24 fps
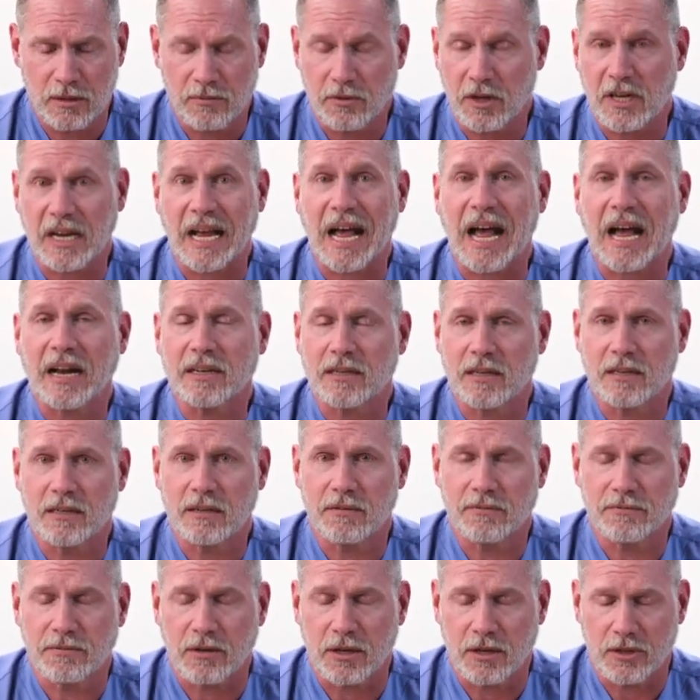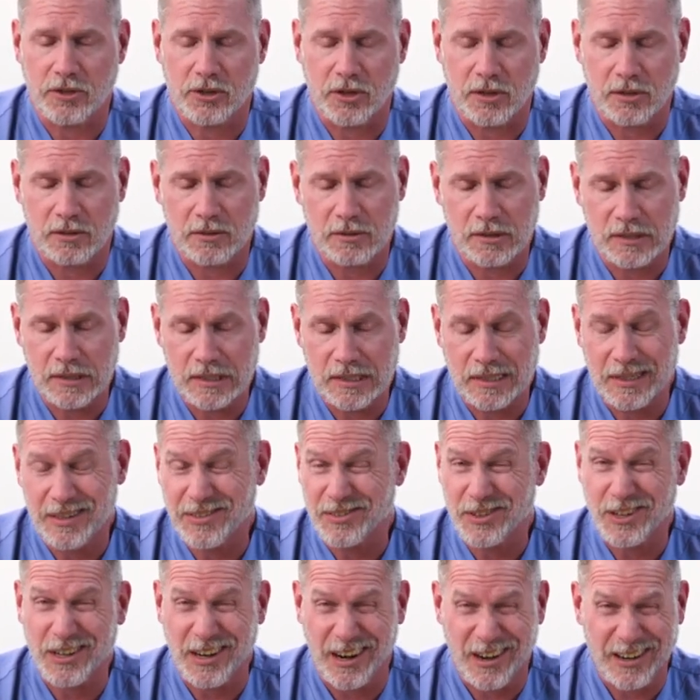for cognitive function,
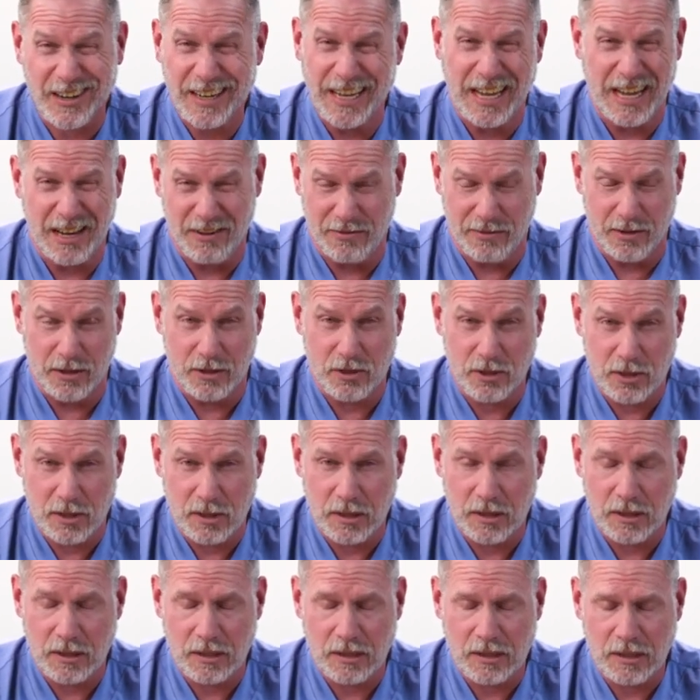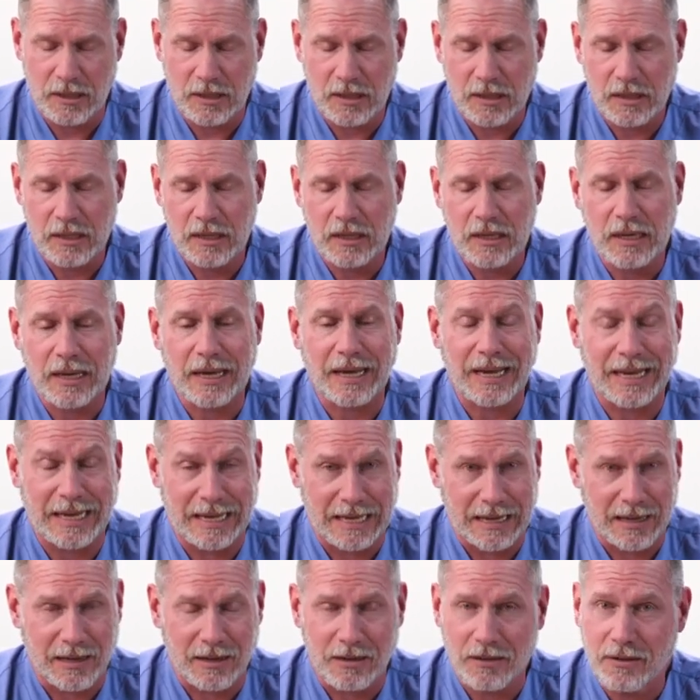for cardiac function,
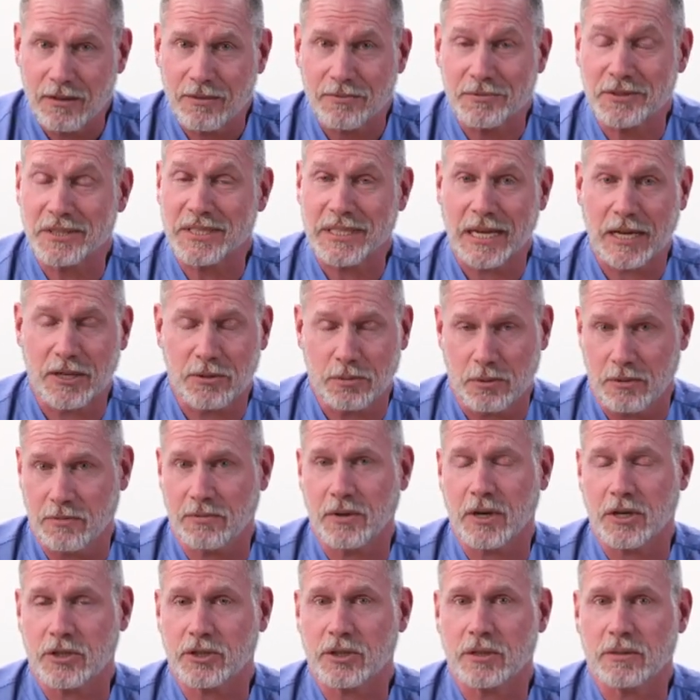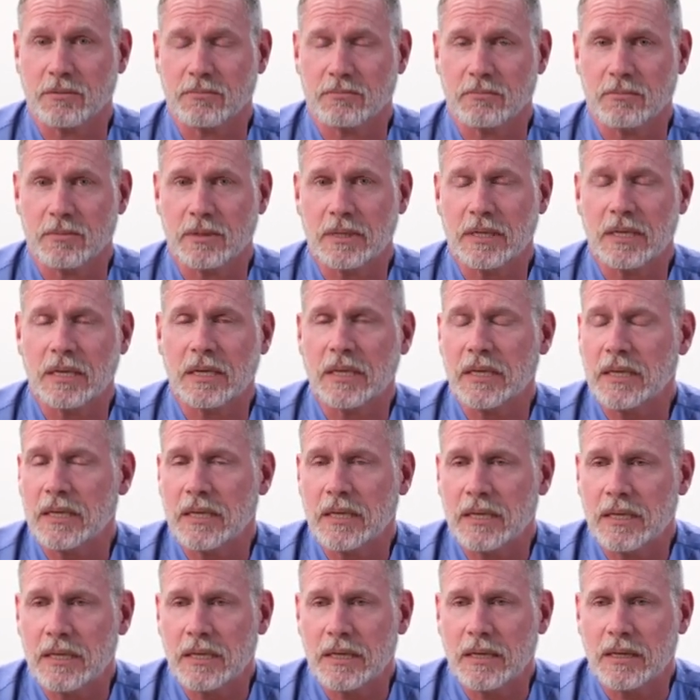and for sexual function.
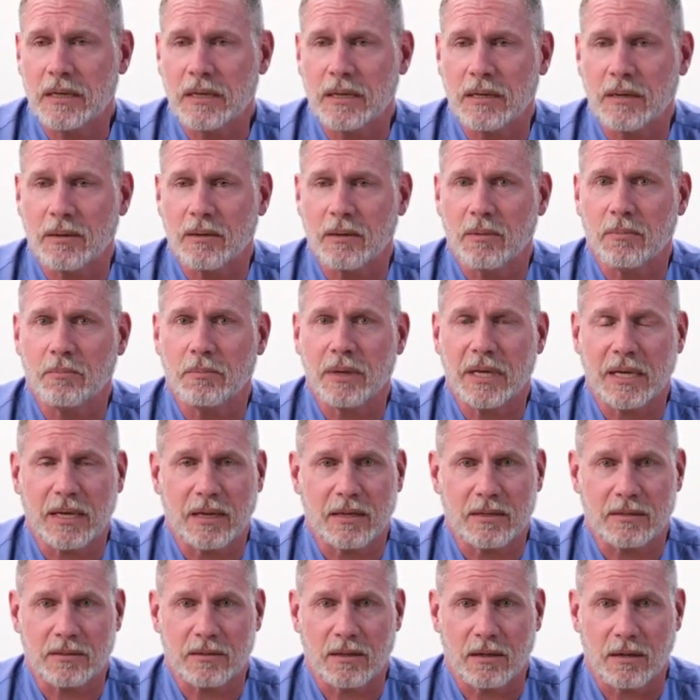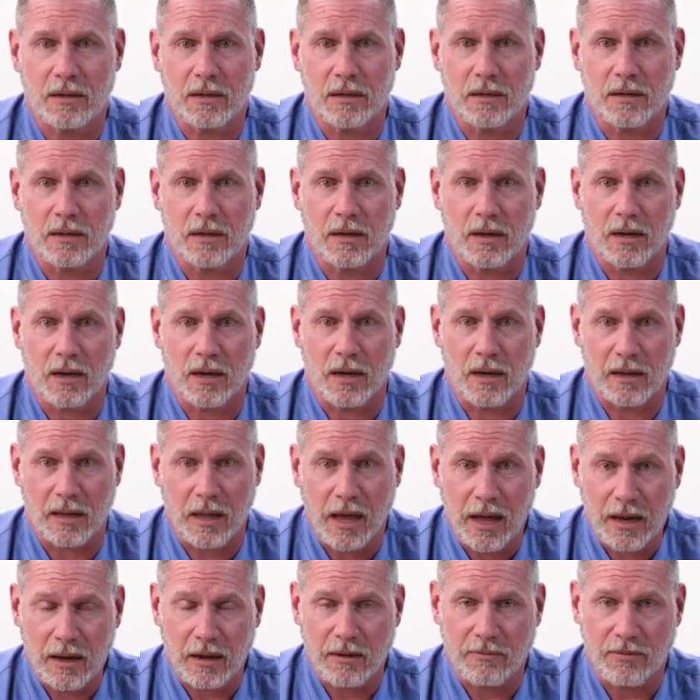Because a
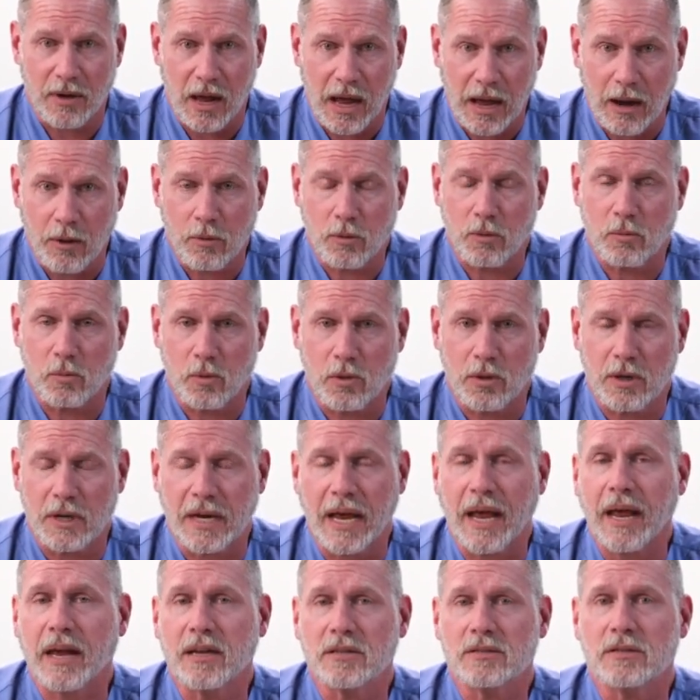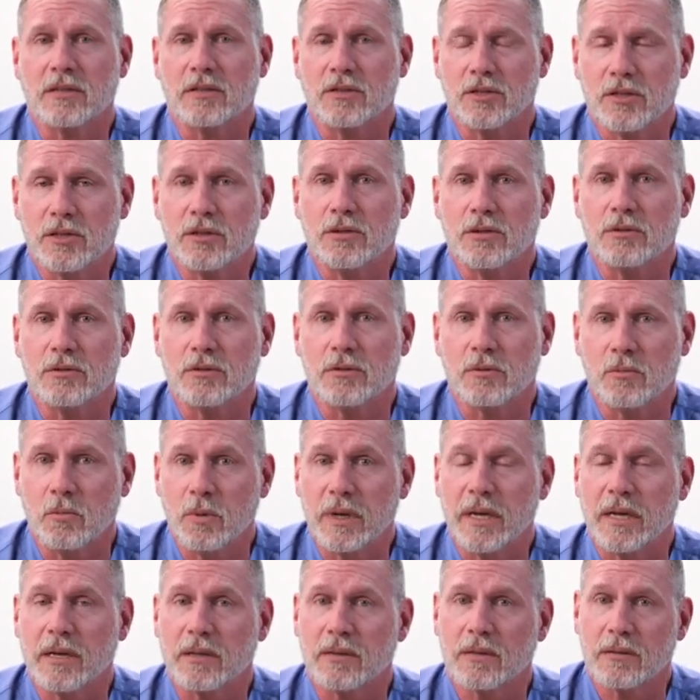lot of our work has to do
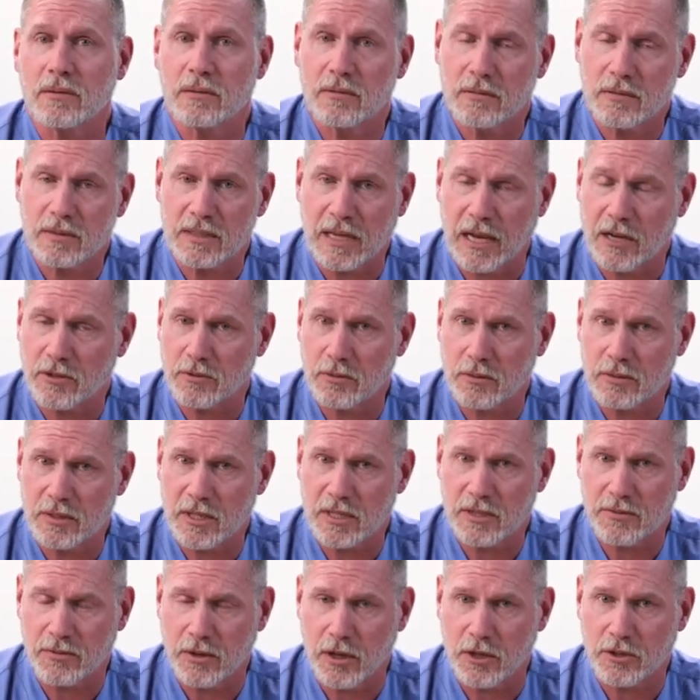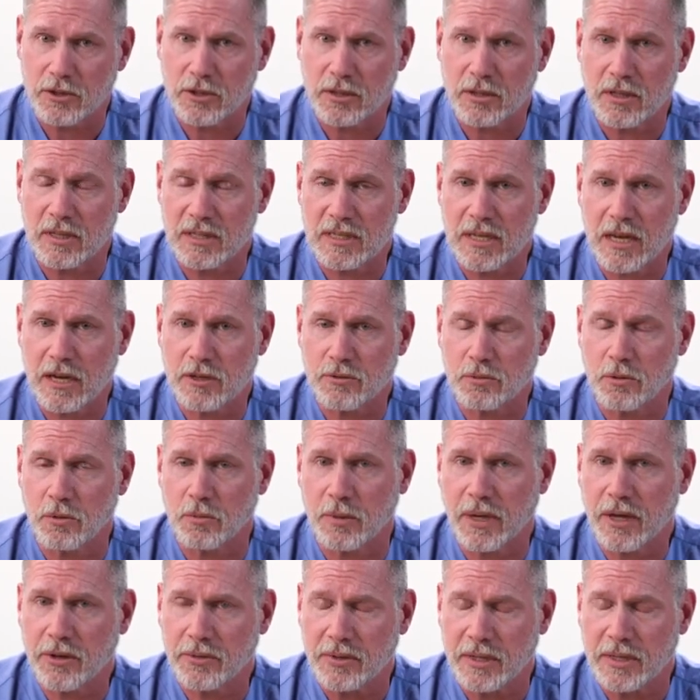with sexual dysfunction and sexual
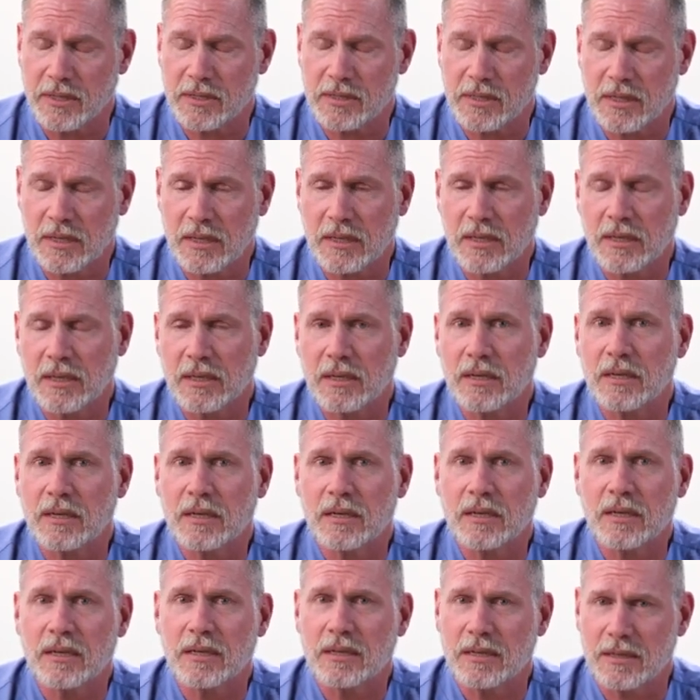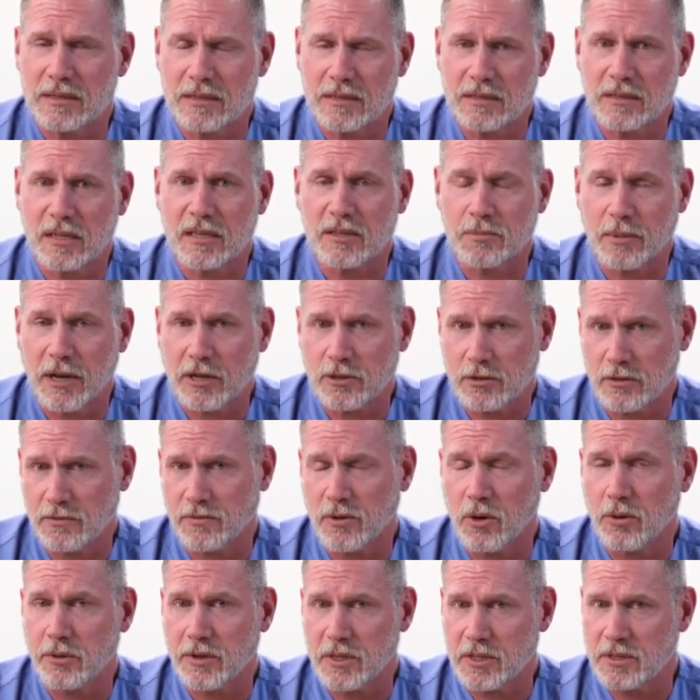wellness, this is a special
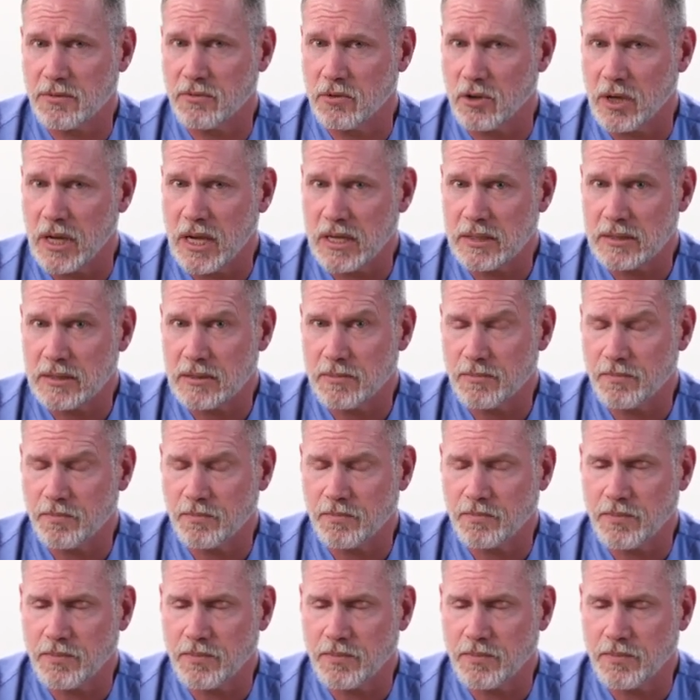focus for us.